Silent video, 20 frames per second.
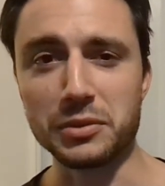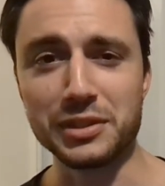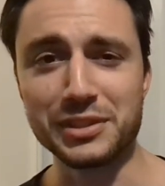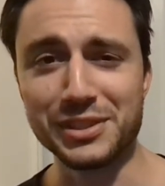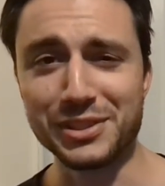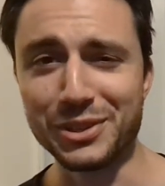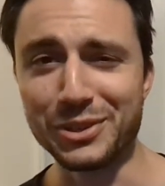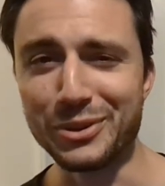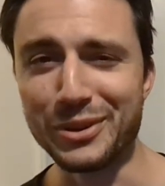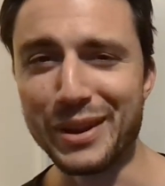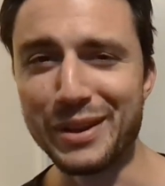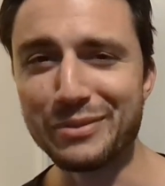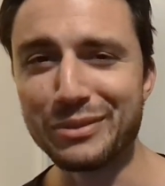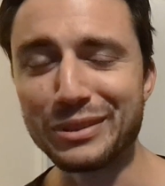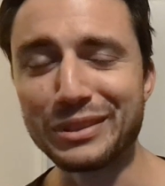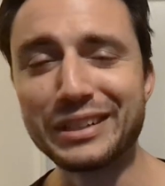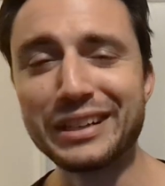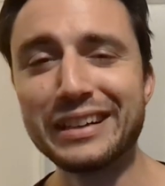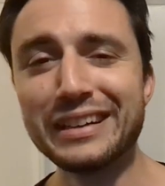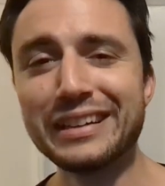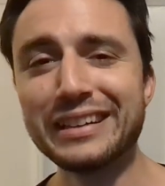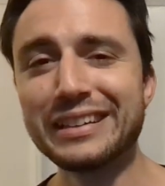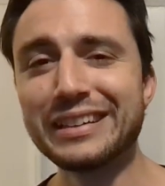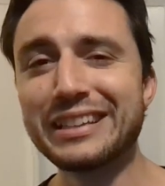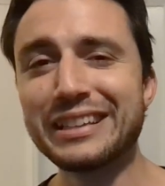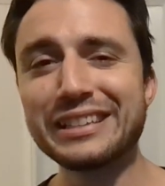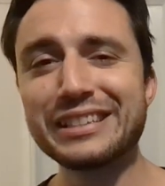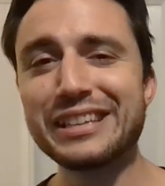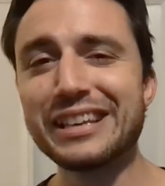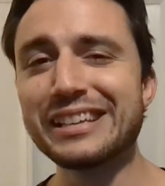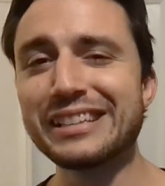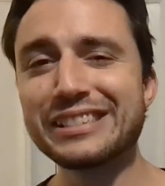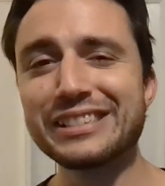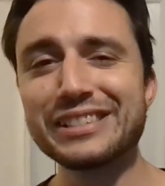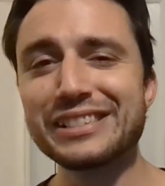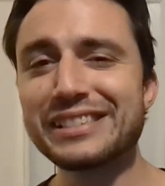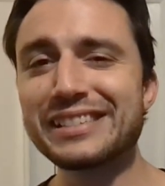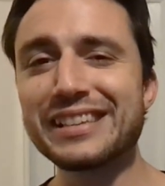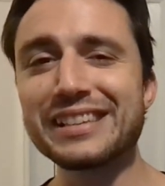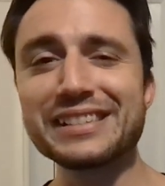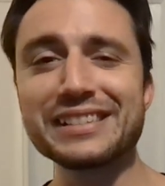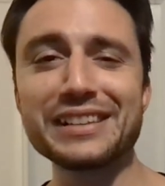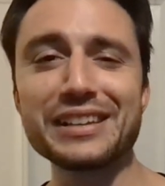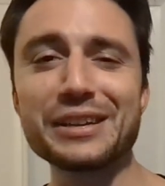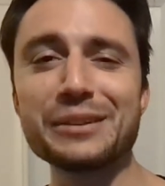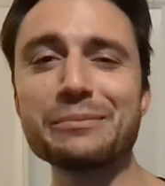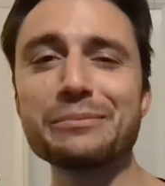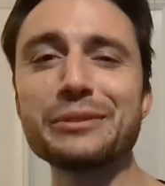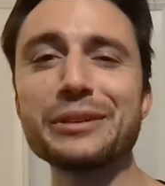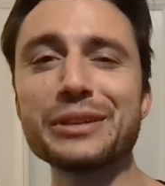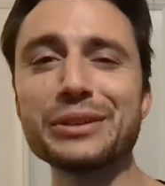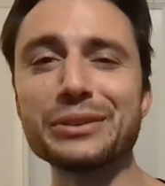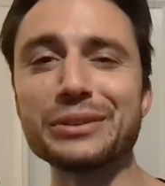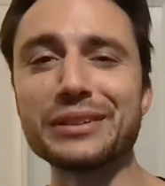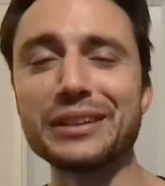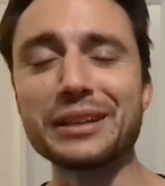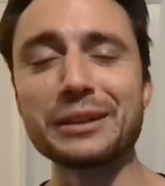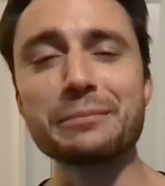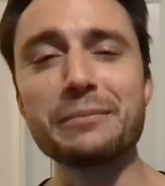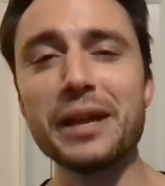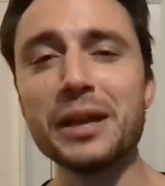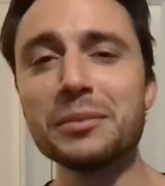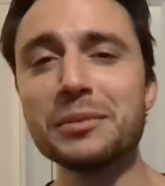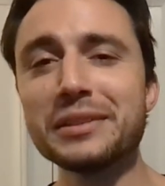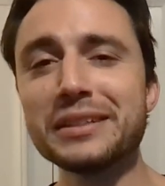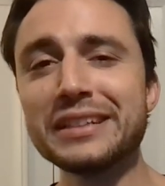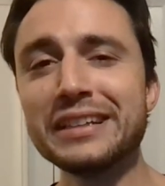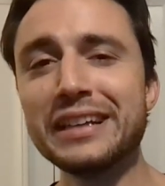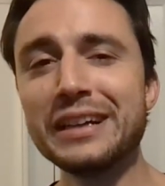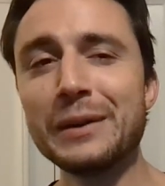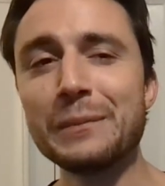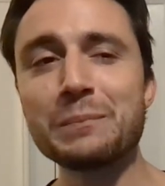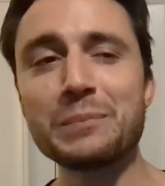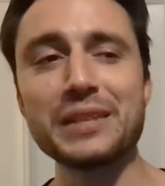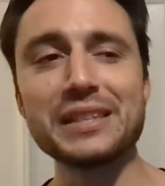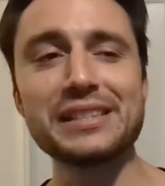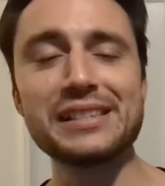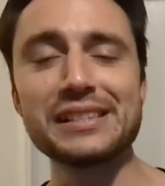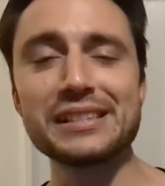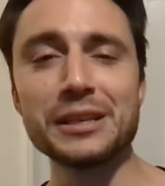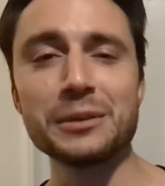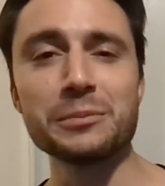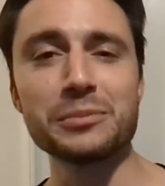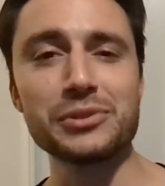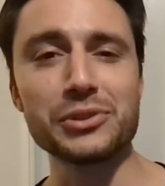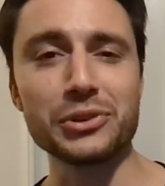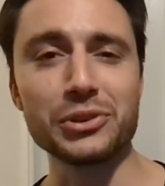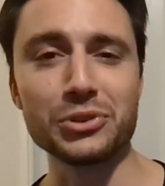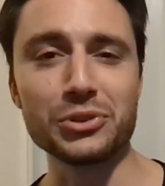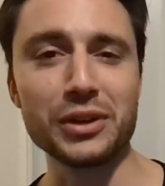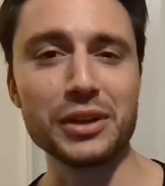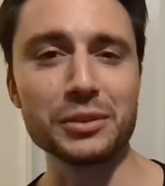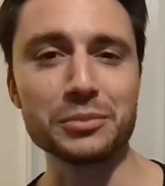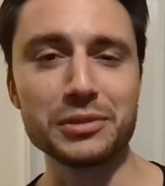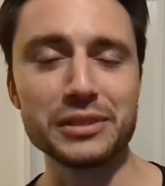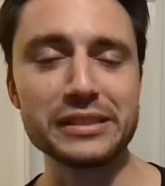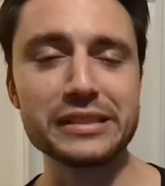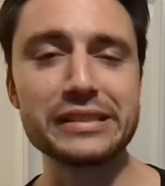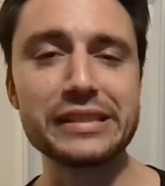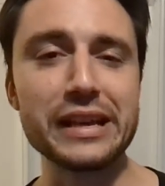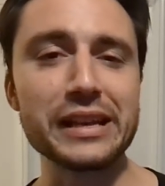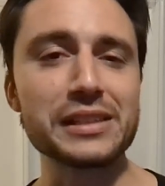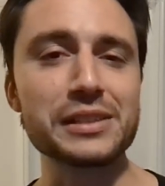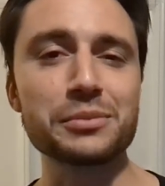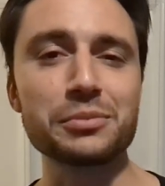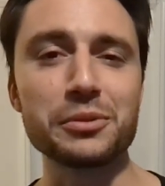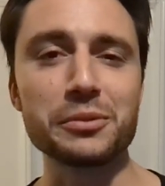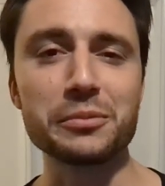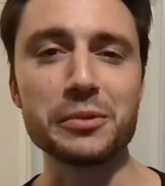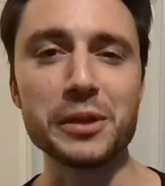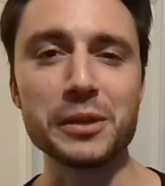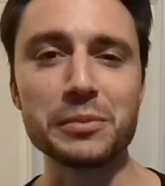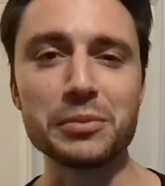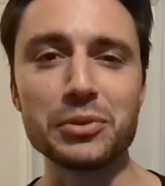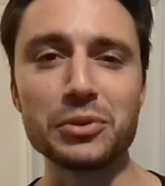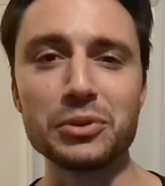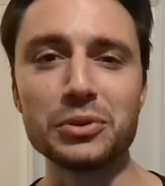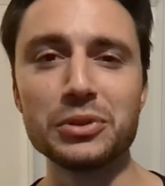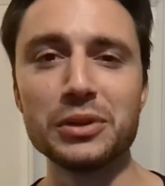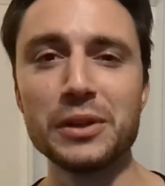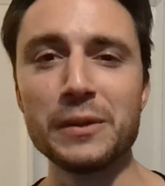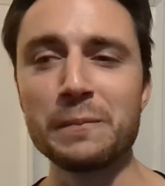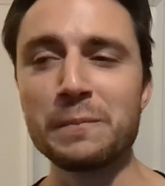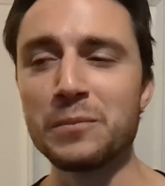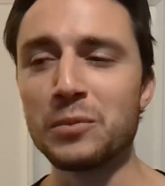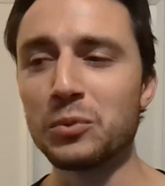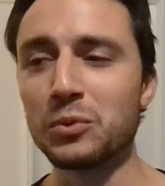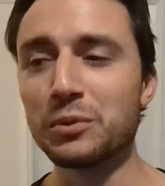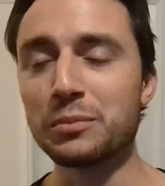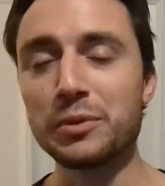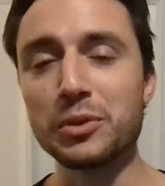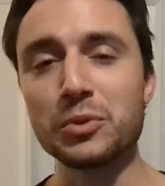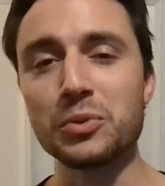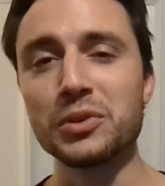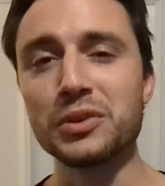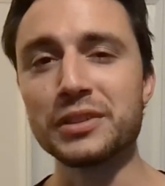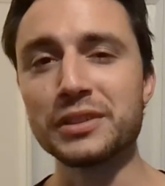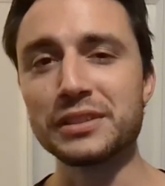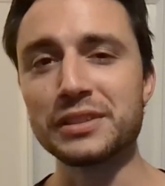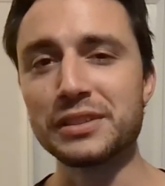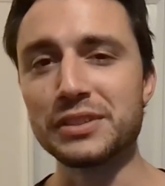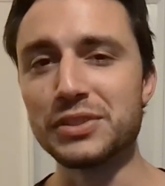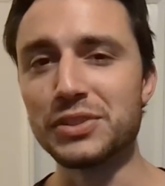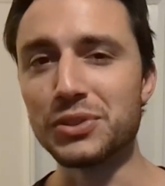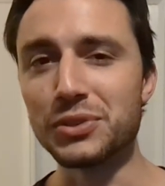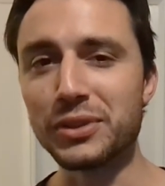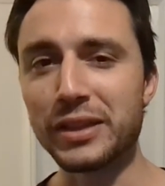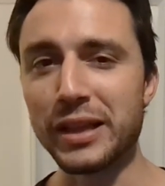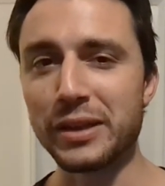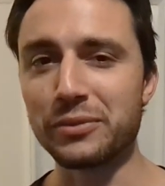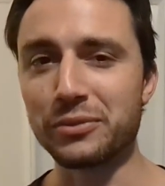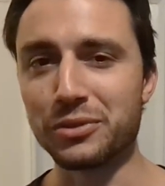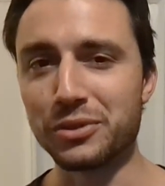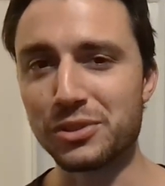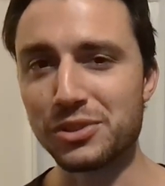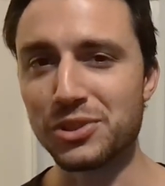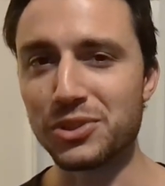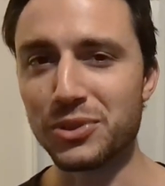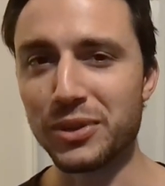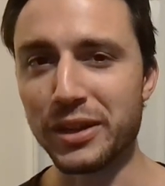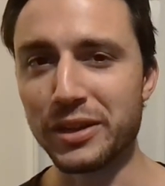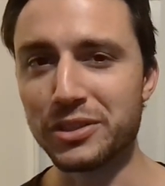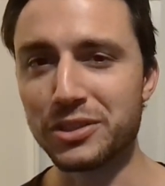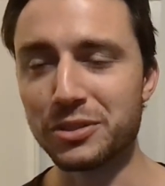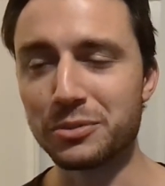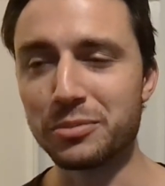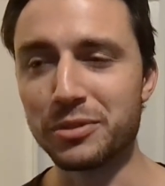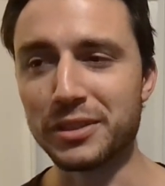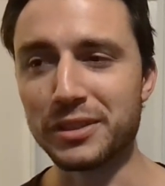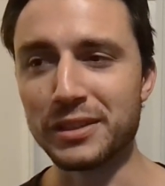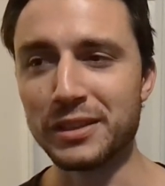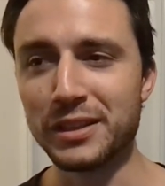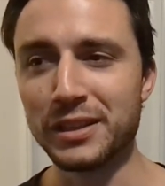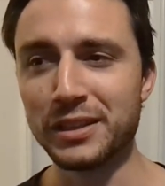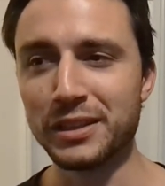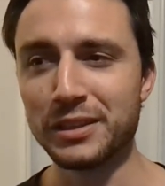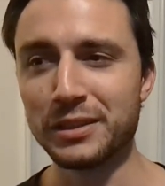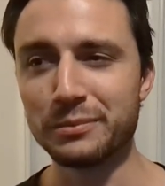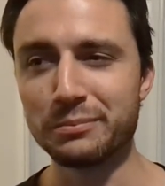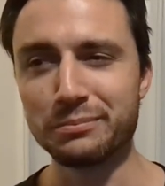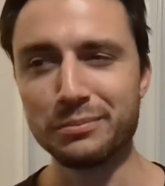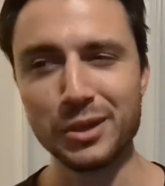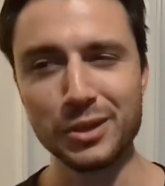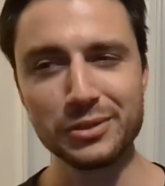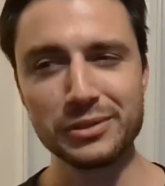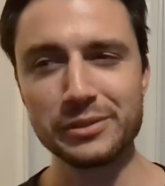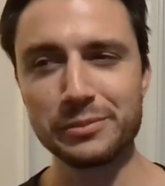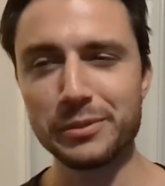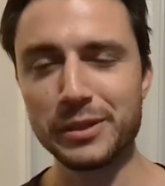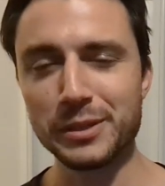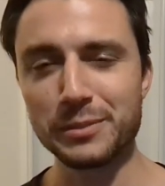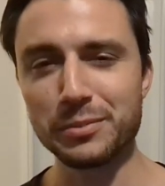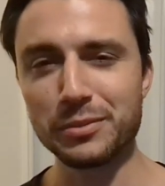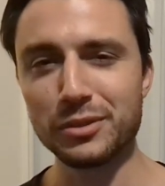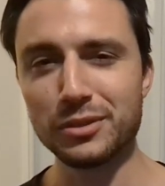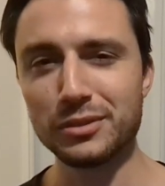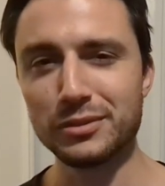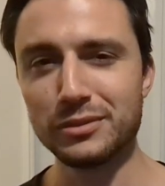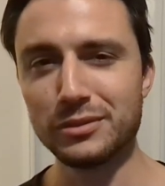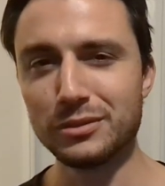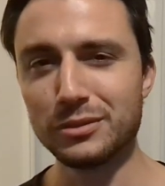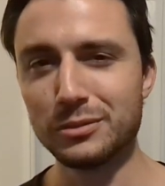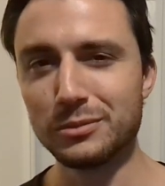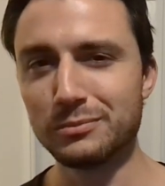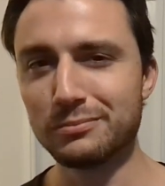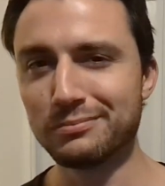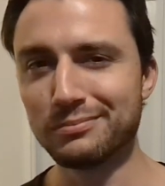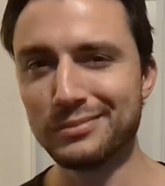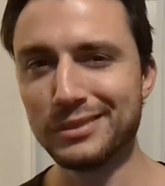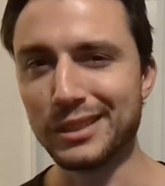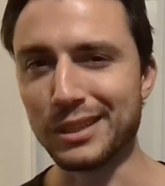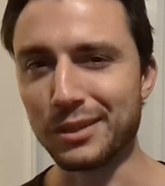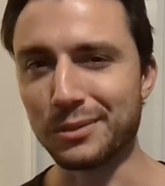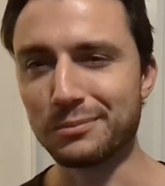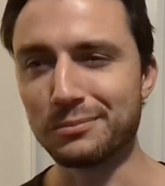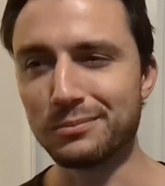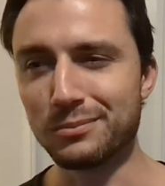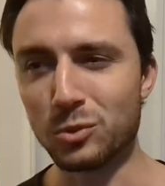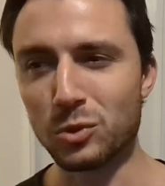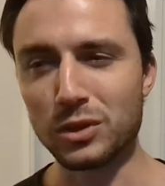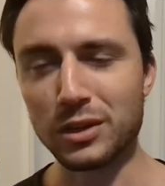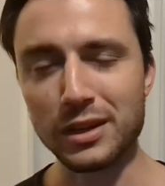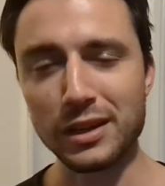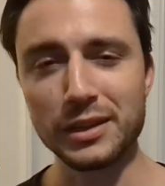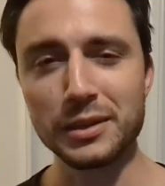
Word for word: whatsoever. it just doesn't compute. Like maybe simps or incredibly desperate people would be willing to do that for a stranger, but most people who, you know, work